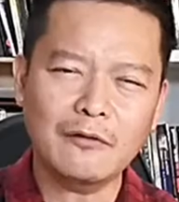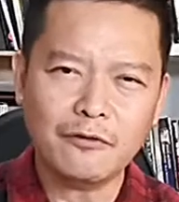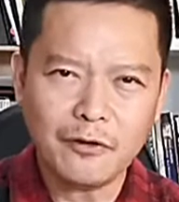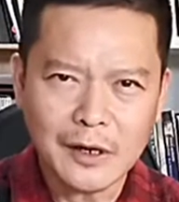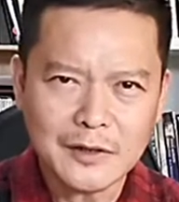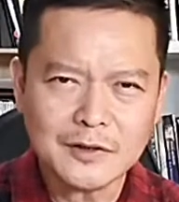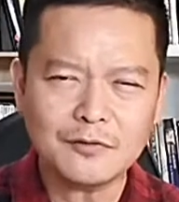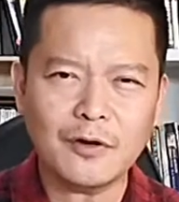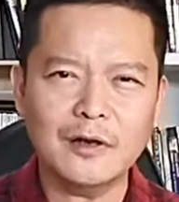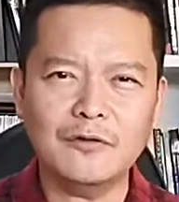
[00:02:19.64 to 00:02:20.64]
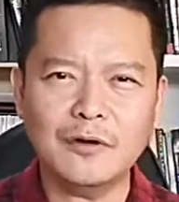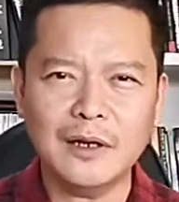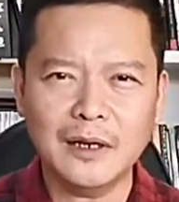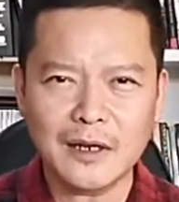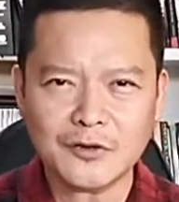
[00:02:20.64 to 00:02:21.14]
have friends from
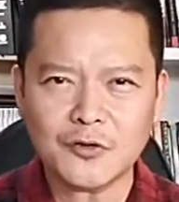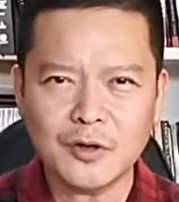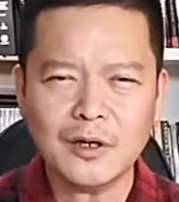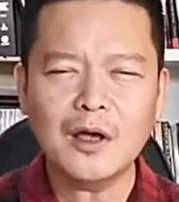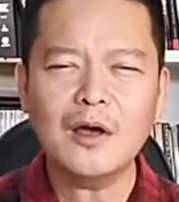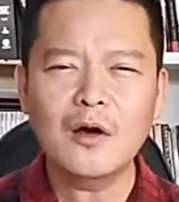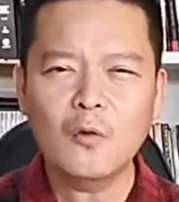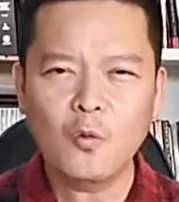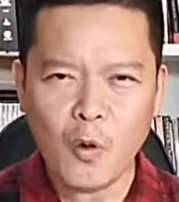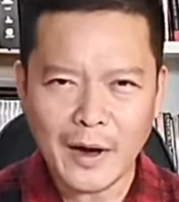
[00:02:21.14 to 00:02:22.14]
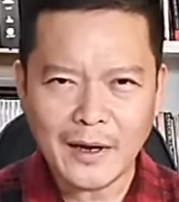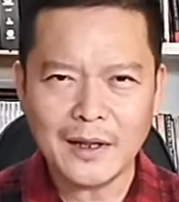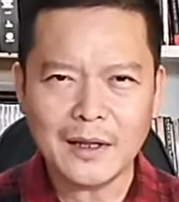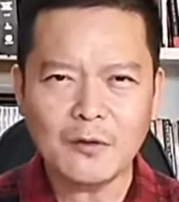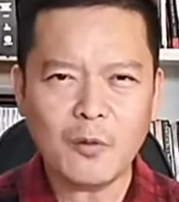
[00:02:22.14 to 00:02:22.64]
different industry, one
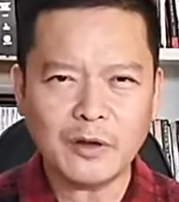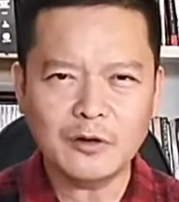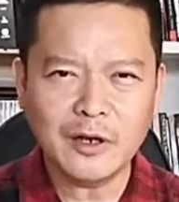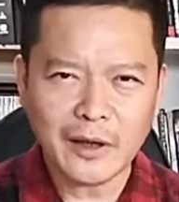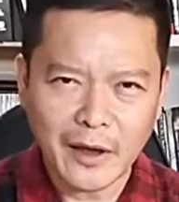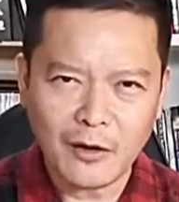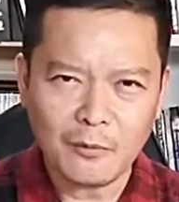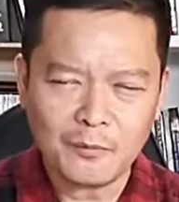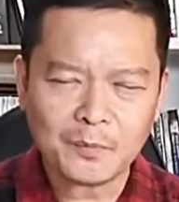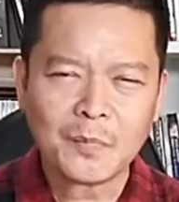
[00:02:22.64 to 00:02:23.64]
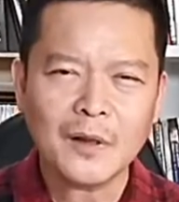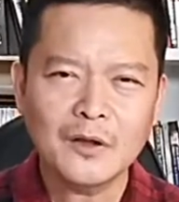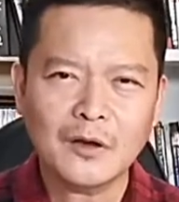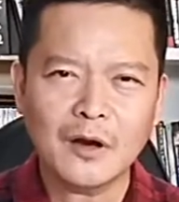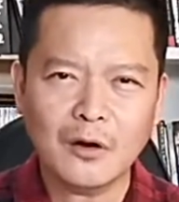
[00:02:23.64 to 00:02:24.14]
day when you need help,
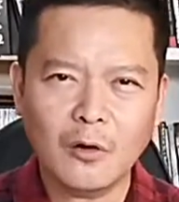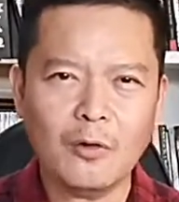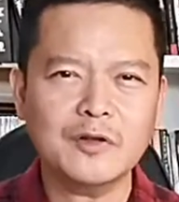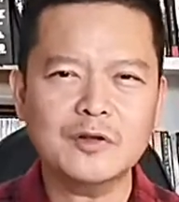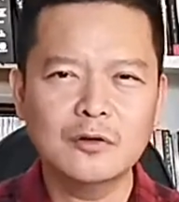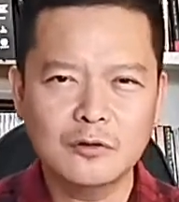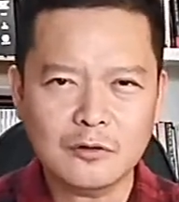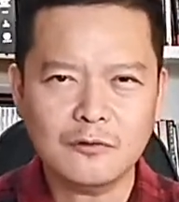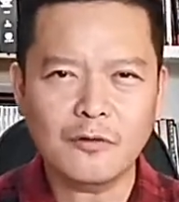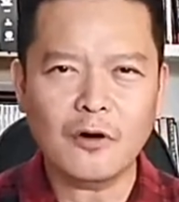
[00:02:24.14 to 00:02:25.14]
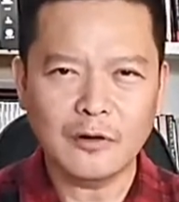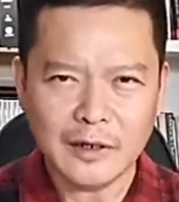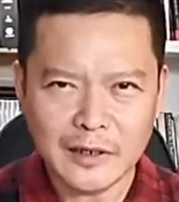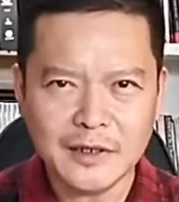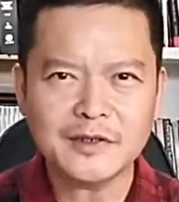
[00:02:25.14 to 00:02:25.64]
you can always look for
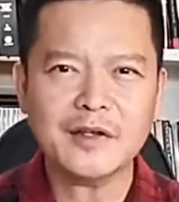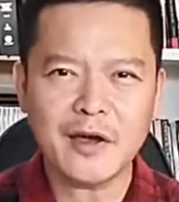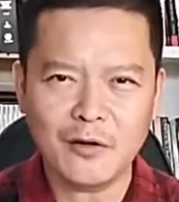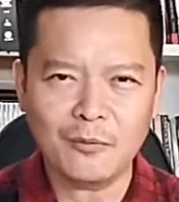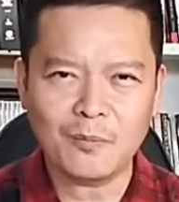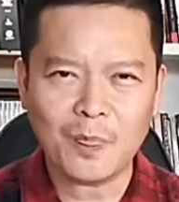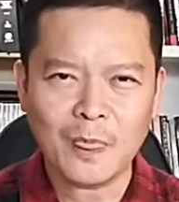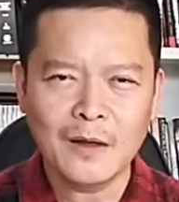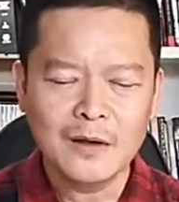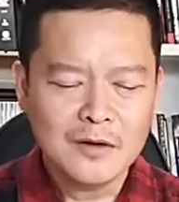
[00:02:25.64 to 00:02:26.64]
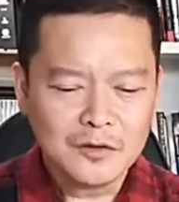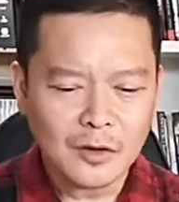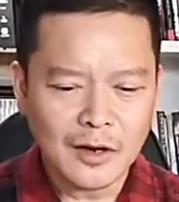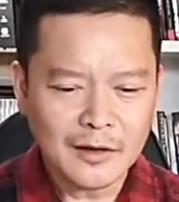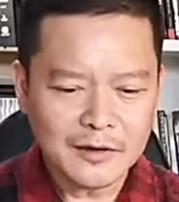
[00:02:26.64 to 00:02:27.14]
this help.
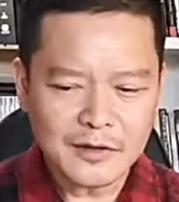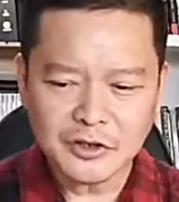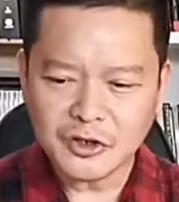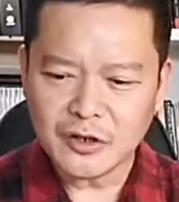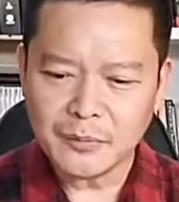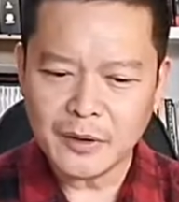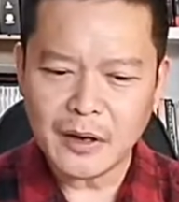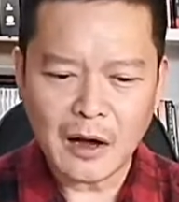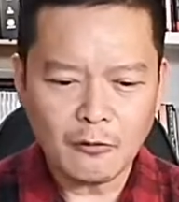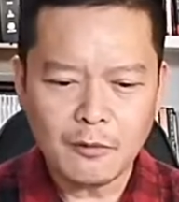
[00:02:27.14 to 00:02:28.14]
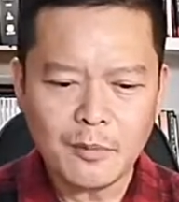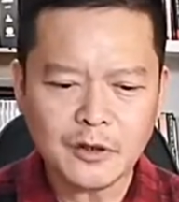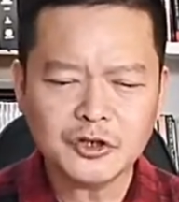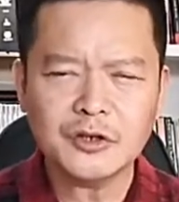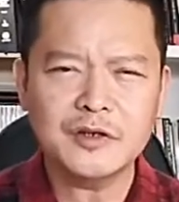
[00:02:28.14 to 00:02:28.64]
So ladies and gentlemen, our
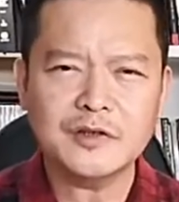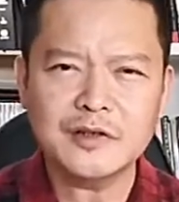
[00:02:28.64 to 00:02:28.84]
mission is